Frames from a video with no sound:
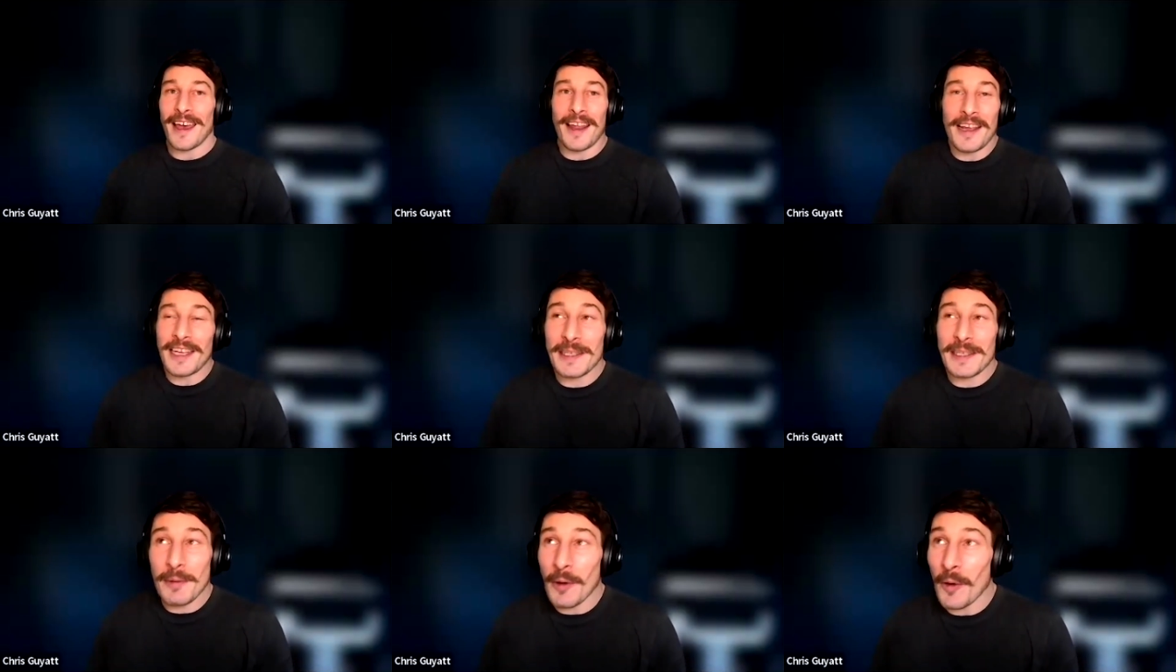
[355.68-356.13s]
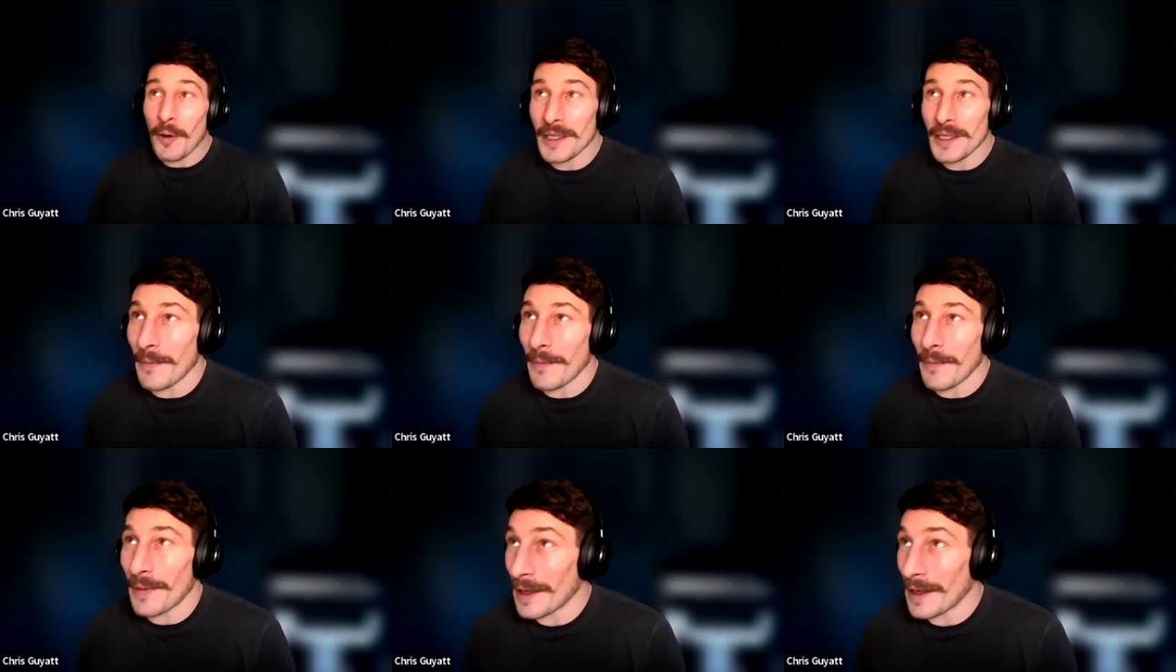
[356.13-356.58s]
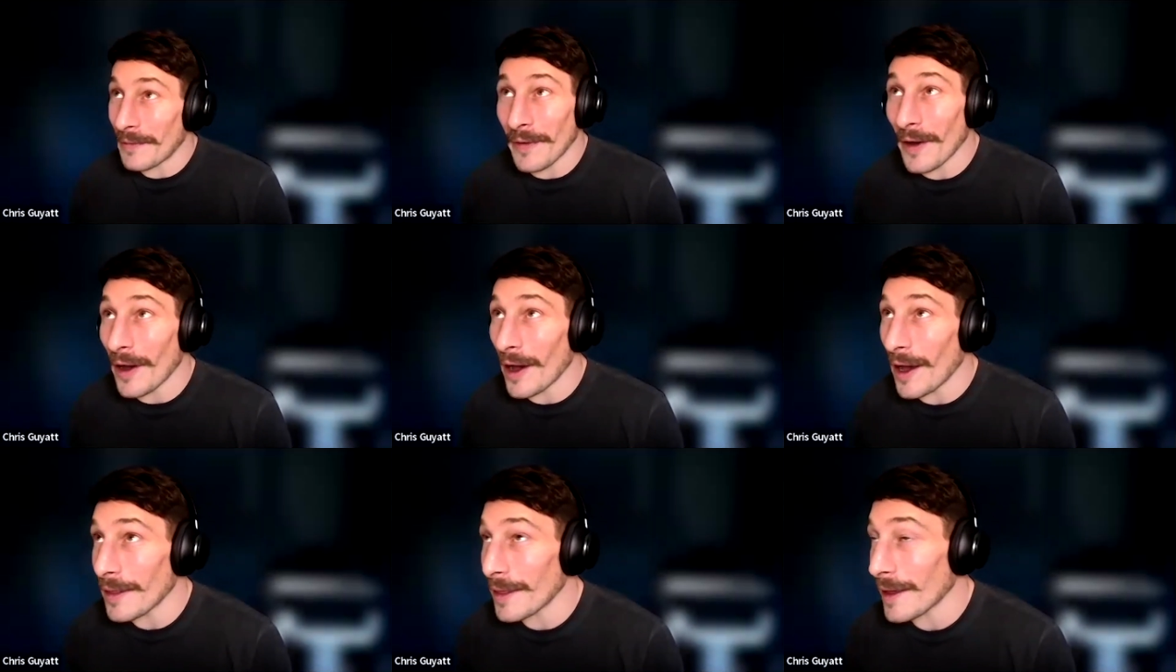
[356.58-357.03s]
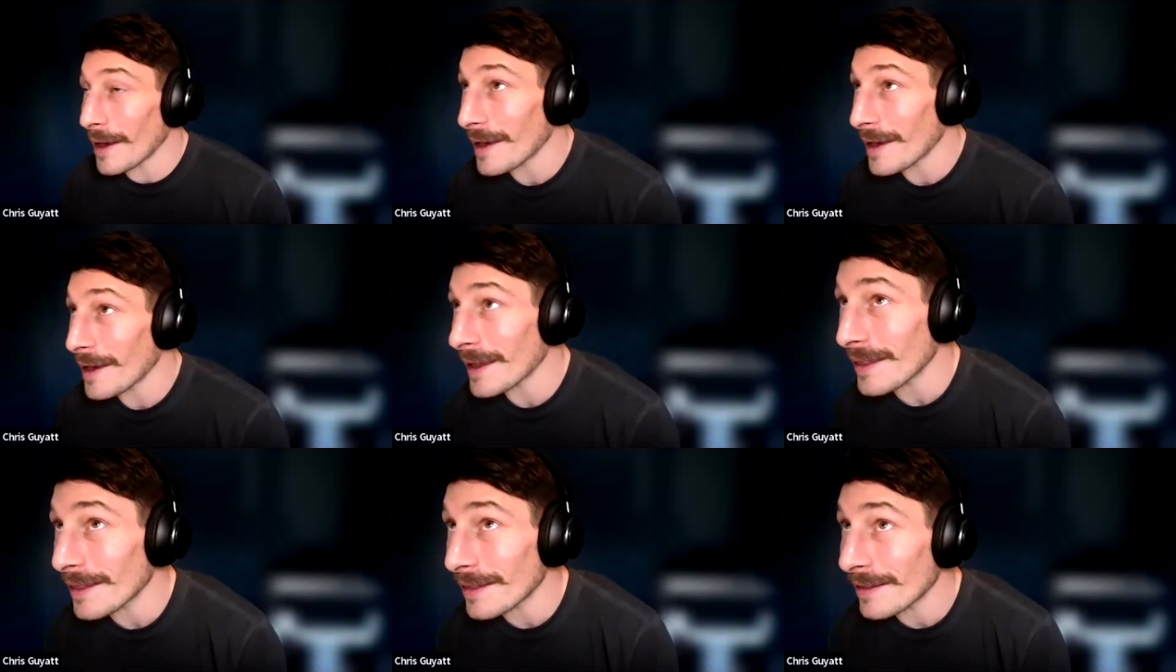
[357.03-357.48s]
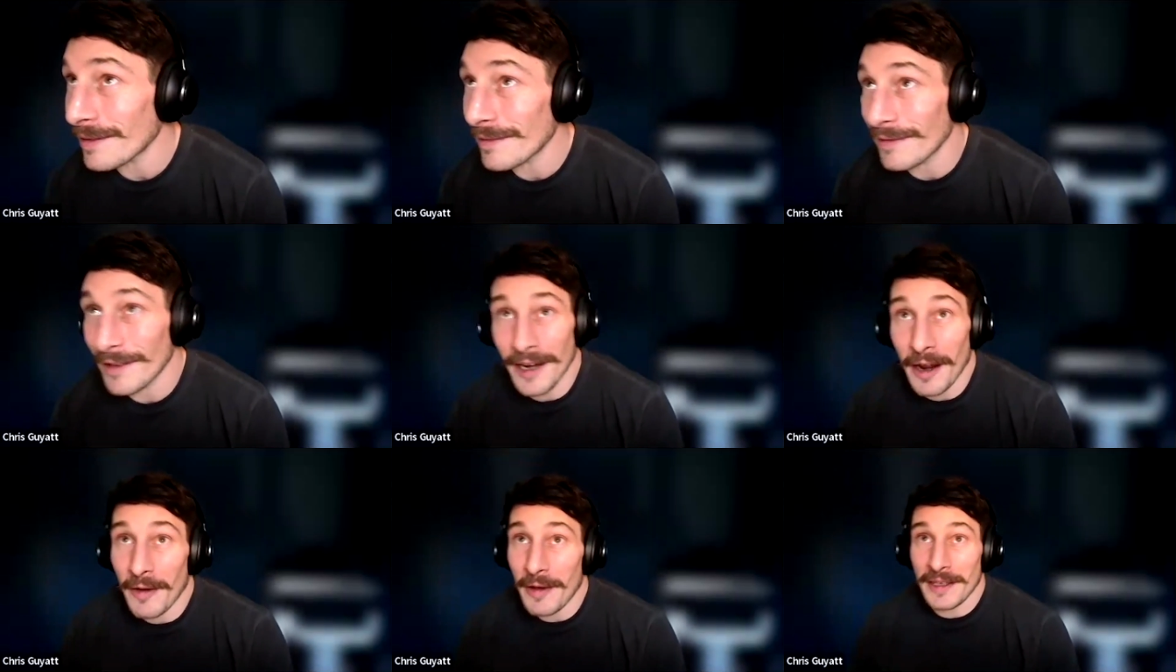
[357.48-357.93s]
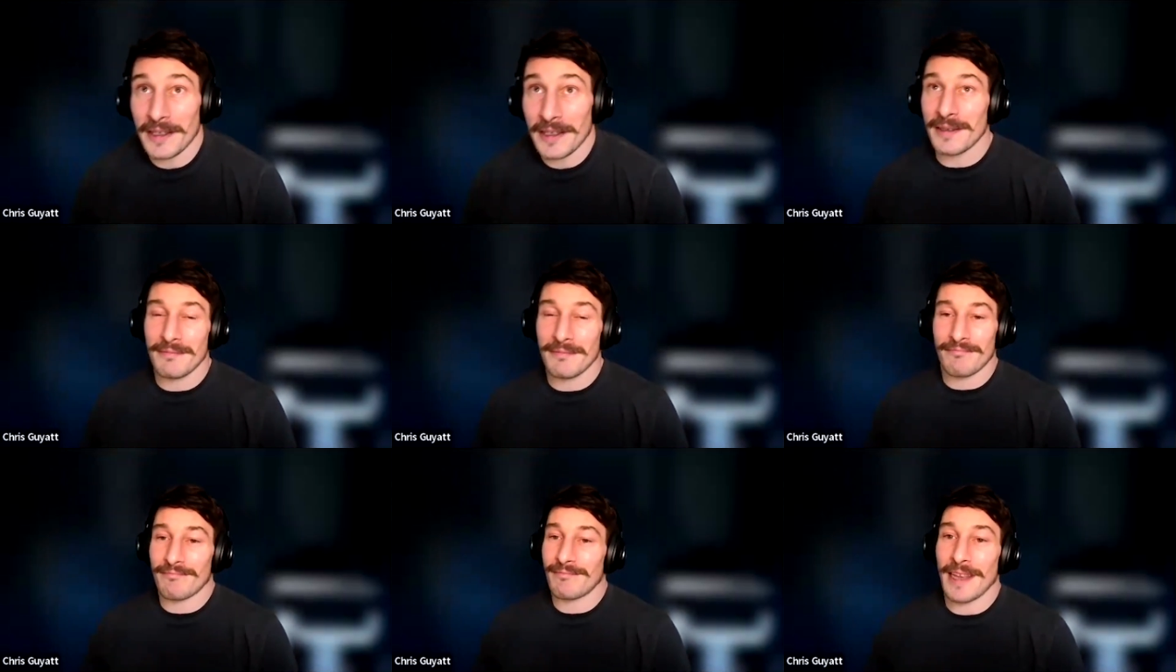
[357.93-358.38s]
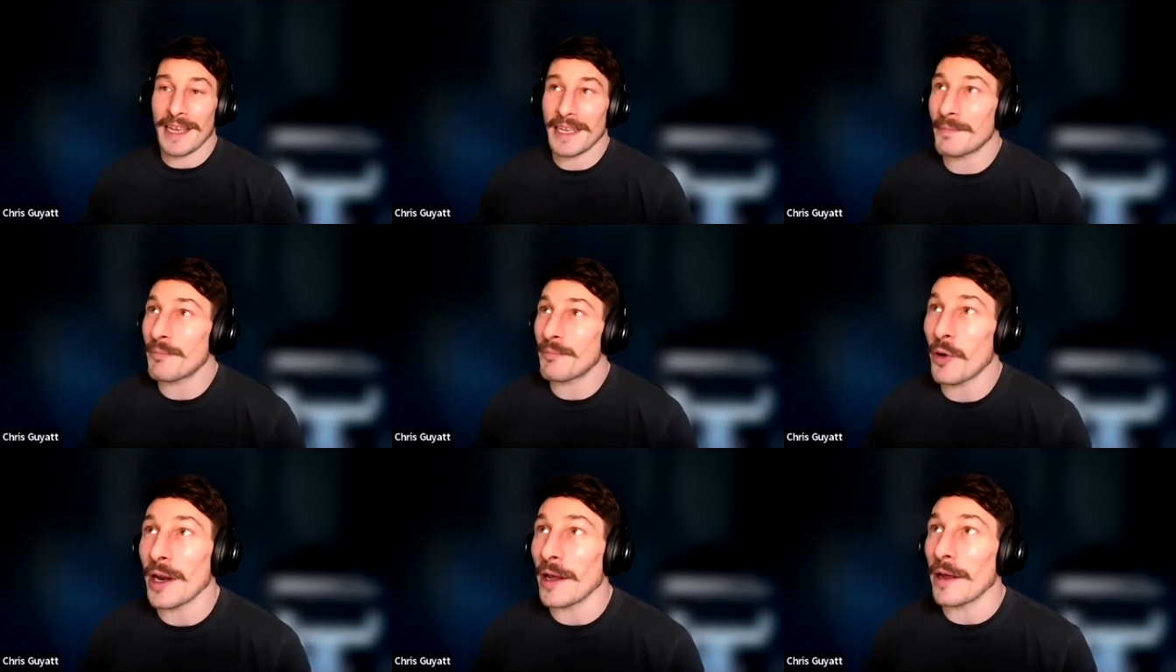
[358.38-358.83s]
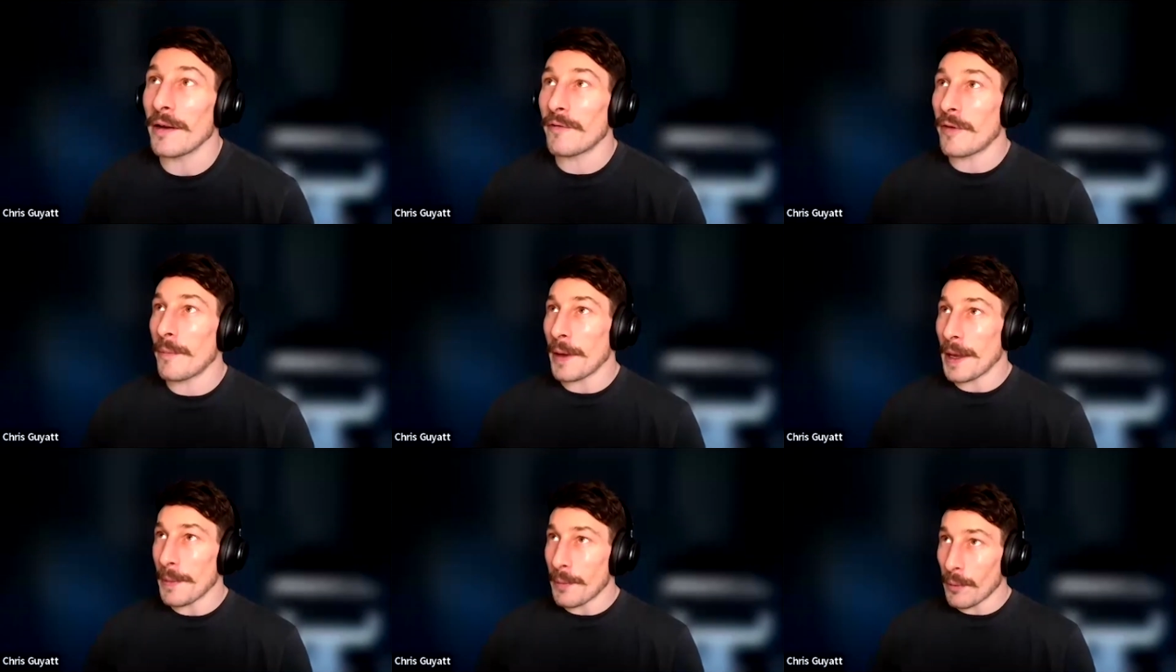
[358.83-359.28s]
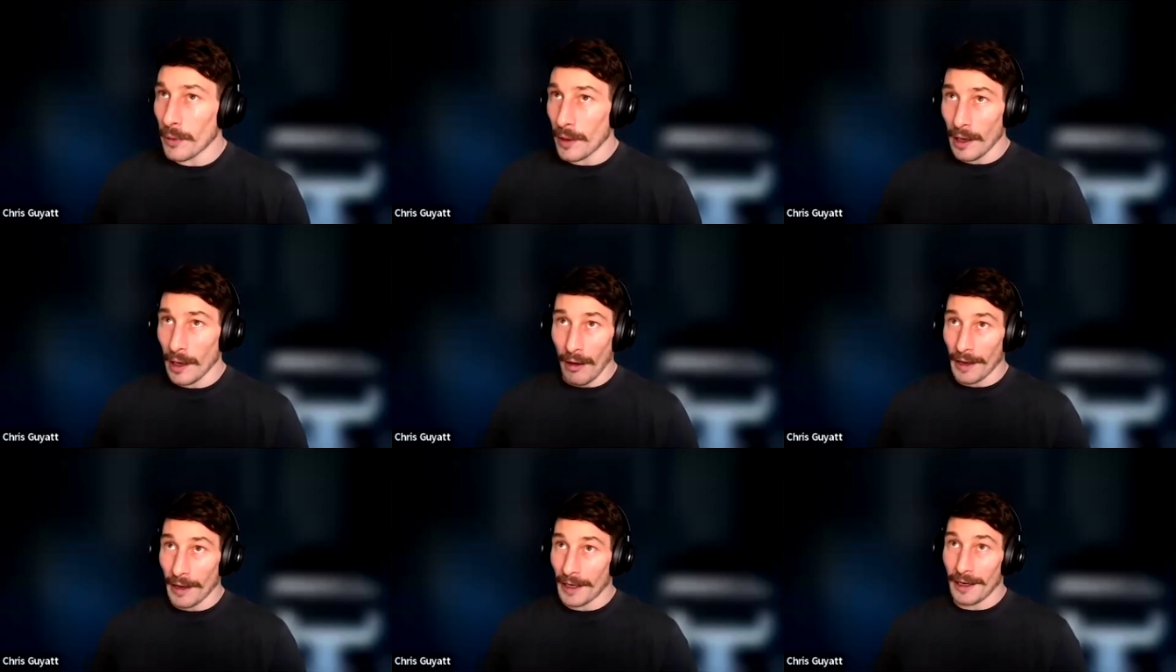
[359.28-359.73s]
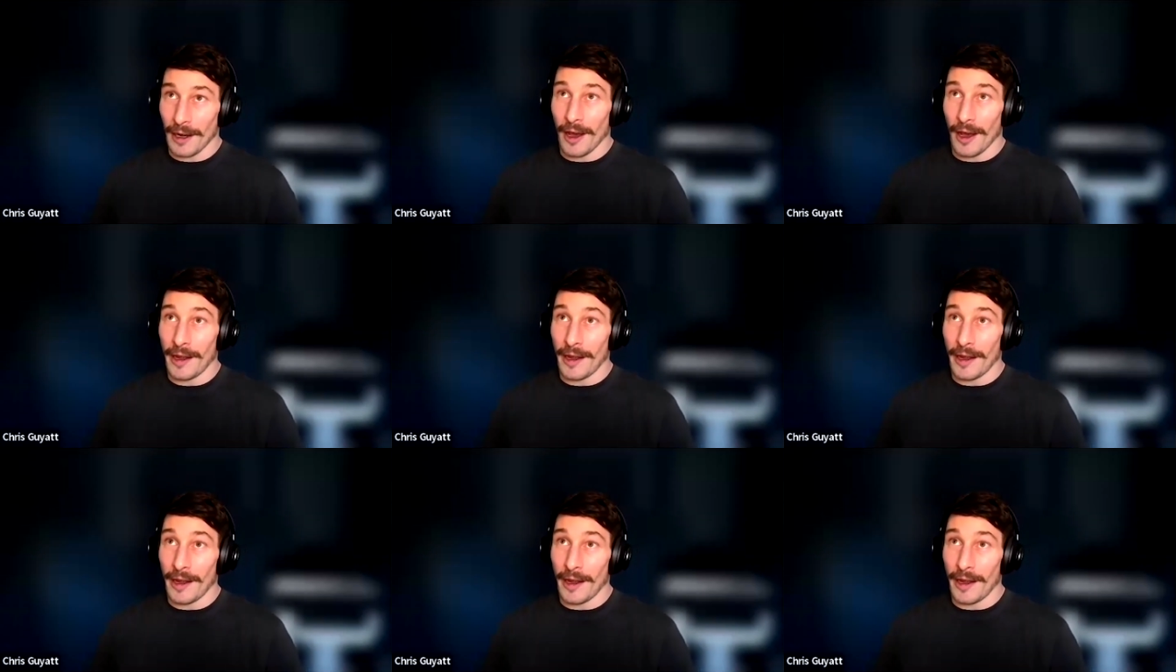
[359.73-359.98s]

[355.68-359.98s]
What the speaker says: explore something further. You know, it's brilliant. For people that like